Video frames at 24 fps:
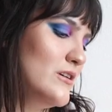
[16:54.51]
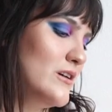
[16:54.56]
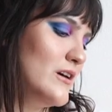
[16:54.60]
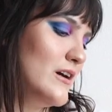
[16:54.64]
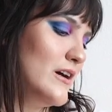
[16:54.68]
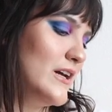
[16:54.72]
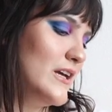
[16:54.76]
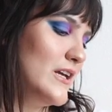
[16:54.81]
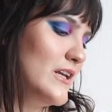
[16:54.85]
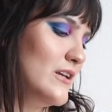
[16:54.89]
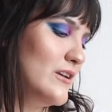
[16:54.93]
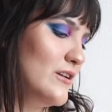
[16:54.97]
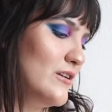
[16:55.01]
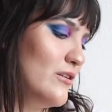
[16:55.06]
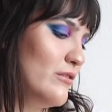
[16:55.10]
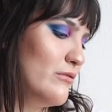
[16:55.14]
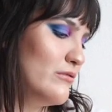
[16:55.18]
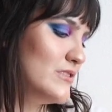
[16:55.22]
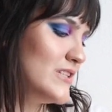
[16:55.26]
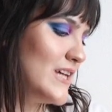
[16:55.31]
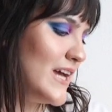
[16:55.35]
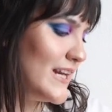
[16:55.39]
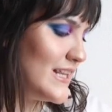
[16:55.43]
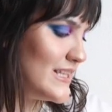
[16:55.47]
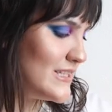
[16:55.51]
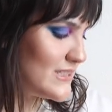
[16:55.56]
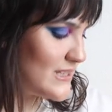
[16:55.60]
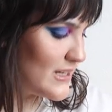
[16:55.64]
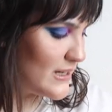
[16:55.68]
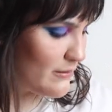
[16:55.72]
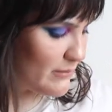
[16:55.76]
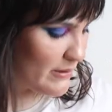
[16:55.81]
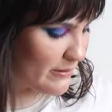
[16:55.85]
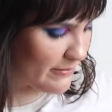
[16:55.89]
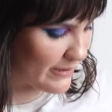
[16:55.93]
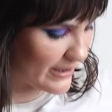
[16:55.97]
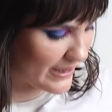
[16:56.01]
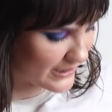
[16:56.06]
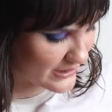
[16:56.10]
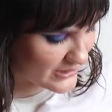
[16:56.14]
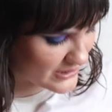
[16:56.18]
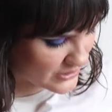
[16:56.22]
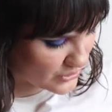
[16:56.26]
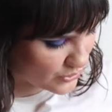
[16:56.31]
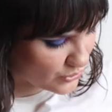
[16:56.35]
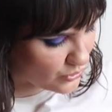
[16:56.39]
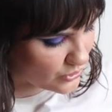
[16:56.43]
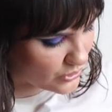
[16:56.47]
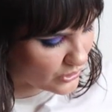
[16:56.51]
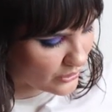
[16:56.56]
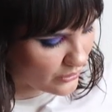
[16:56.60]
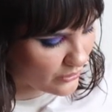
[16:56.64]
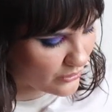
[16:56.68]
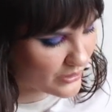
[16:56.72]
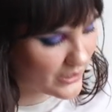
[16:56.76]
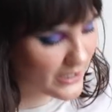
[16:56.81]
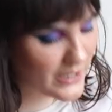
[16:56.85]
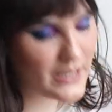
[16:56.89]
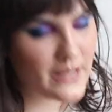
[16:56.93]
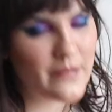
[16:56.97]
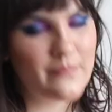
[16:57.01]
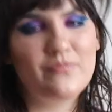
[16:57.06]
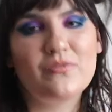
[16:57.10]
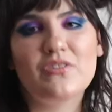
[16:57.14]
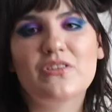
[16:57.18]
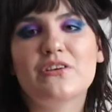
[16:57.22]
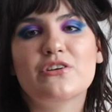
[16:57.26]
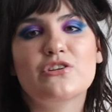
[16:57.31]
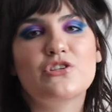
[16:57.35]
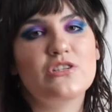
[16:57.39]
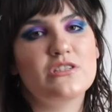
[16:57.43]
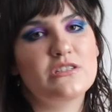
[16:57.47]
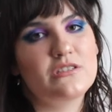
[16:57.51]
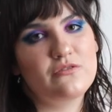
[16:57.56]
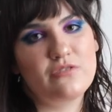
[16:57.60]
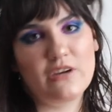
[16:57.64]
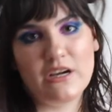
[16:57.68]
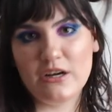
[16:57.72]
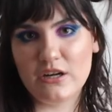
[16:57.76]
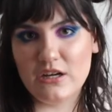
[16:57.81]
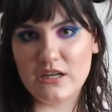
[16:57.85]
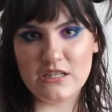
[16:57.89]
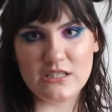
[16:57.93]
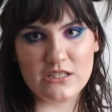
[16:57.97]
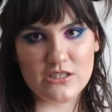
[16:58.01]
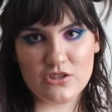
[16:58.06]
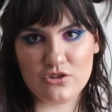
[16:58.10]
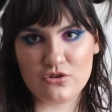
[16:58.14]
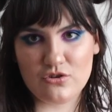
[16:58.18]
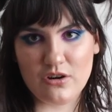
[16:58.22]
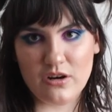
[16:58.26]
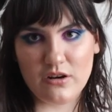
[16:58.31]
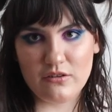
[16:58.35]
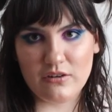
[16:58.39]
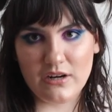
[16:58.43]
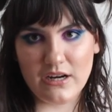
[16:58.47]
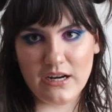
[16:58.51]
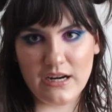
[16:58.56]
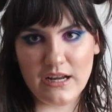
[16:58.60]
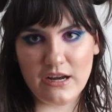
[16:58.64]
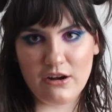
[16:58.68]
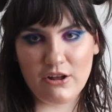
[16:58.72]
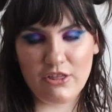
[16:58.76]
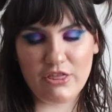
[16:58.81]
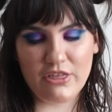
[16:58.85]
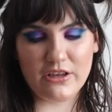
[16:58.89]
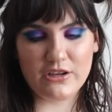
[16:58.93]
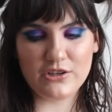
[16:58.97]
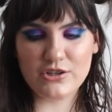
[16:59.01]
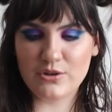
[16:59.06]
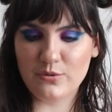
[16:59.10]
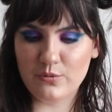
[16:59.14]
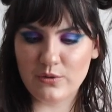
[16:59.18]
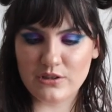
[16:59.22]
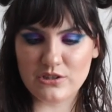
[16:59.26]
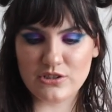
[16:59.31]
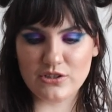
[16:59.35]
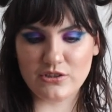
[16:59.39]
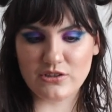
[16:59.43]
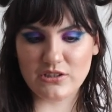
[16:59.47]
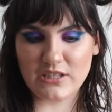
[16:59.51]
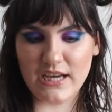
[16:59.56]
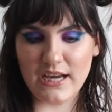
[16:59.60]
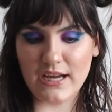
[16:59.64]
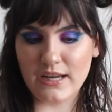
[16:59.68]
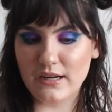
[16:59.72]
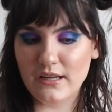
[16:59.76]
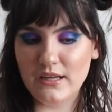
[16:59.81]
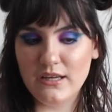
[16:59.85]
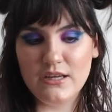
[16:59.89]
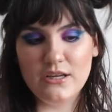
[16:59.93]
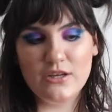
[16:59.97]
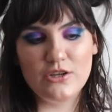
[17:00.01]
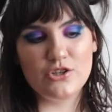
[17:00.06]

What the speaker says: I know. Daddy's gonna be back soon, though, okay? She's very distraught right now. I think she wants her dad.